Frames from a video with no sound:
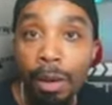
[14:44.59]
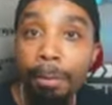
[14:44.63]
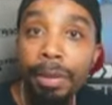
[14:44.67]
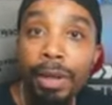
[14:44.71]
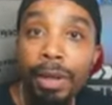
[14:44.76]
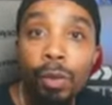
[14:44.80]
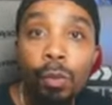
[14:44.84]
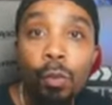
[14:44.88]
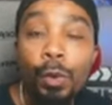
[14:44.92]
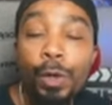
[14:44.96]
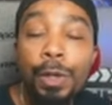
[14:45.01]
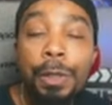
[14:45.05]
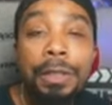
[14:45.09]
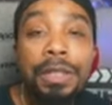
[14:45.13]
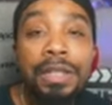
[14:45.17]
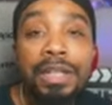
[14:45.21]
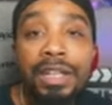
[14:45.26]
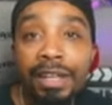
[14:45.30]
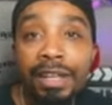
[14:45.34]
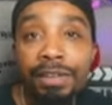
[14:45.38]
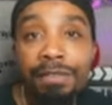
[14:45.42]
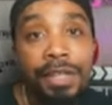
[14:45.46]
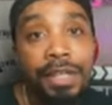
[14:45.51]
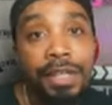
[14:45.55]
But we're
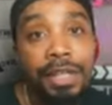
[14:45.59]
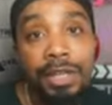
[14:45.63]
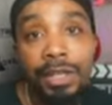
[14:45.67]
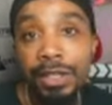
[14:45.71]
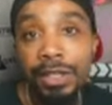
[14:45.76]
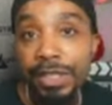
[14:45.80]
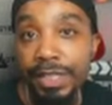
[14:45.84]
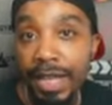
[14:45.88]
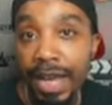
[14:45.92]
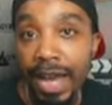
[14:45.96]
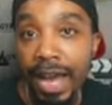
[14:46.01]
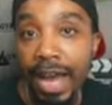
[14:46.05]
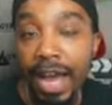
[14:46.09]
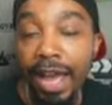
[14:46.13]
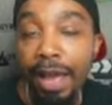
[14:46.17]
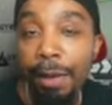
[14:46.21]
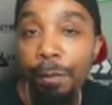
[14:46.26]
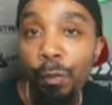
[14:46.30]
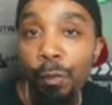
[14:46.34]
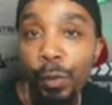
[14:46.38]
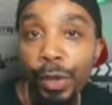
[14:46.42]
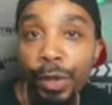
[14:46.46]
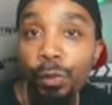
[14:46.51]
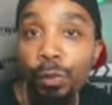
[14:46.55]
living in a
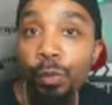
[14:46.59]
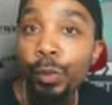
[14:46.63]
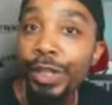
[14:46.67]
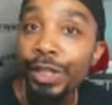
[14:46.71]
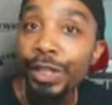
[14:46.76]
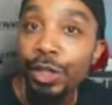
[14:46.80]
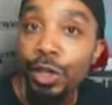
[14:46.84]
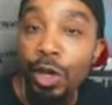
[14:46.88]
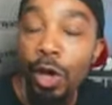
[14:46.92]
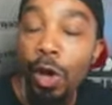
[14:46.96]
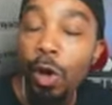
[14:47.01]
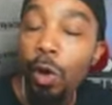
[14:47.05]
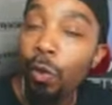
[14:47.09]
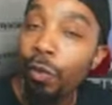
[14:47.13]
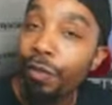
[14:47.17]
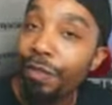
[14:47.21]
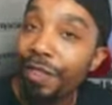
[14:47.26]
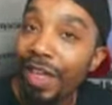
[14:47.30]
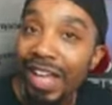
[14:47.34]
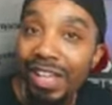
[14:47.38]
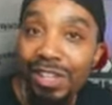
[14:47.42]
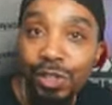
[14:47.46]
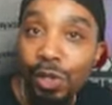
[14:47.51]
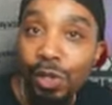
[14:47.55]
time when we know
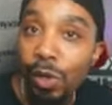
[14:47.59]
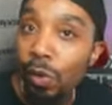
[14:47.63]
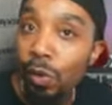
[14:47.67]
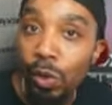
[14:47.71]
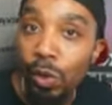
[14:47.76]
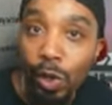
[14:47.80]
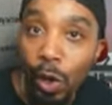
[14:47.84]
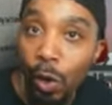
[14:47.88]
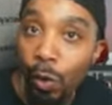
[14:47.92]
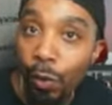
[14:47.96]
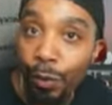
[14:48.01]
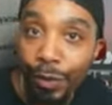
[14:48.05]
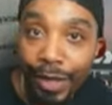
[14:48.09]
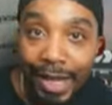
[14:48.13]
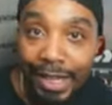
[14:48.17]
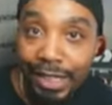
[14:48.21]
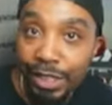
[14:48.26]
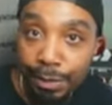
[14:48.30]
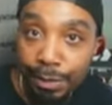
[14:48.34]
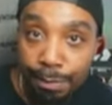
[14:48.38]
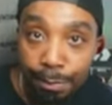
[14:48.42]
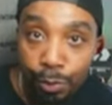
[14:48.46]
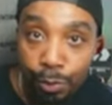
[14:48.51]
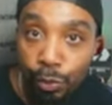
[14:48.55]
things don't go that
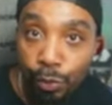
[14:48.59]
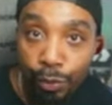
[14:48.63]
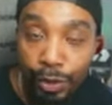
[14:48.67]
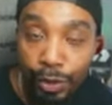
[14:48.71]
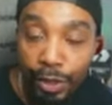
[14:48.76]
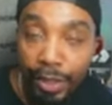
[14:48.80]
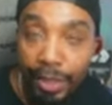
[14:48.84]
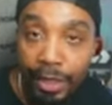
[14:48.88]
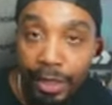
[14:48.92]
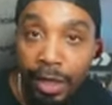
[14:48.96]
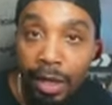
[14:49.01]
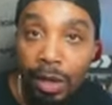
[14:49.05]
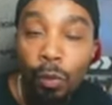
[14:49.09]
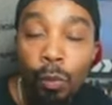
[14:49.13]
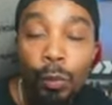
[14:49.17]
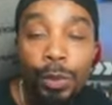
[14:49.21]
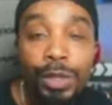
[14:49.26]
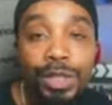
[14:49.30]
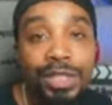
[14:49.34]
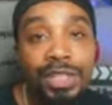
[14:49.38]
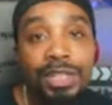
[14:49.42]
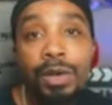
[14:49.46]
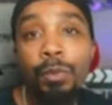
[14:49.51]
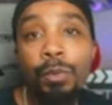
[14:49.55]
smoothly
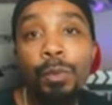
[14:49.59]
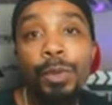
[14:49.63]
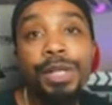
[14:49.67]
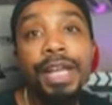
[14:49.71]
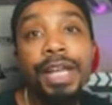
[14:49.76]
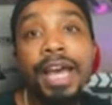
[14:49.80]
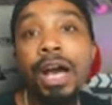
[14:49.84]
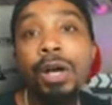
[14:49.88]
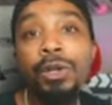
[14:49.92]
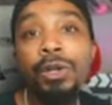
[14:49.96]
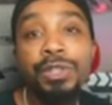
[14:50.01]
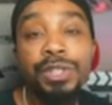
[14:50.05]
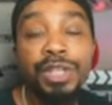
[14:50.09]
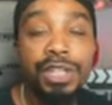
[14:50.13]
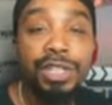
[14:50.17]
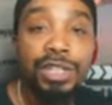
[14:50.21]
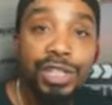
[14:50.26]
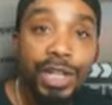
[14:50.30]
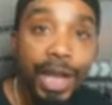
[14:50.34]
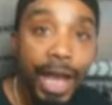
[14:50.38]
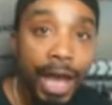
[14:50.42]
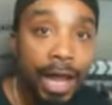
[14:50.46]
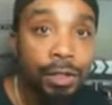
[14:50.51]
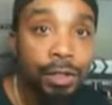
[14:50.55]
when someone else can
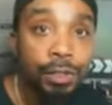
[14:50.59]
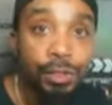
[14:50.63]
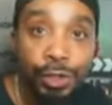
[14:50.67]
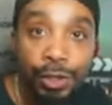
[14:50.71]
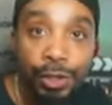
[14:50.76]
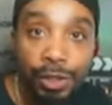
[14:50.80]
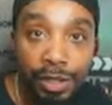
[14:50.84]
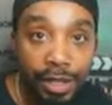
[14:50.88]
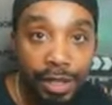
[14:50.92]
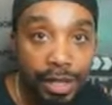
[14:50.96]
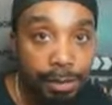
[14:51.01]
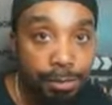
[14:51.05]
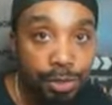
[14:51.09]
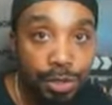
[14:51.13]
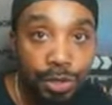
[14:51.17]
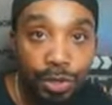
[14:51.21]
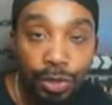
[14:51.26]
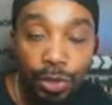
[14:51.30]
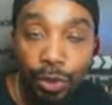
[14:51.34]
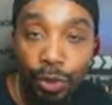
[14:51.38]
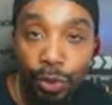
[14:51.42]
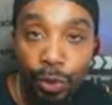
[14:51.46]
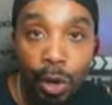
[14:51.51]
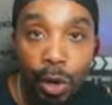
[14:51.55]
challenge your claim to
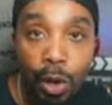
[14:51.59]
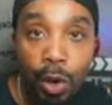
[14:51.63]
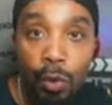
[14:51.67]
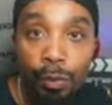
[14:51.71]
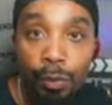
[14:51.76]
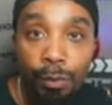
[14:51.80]
the throne.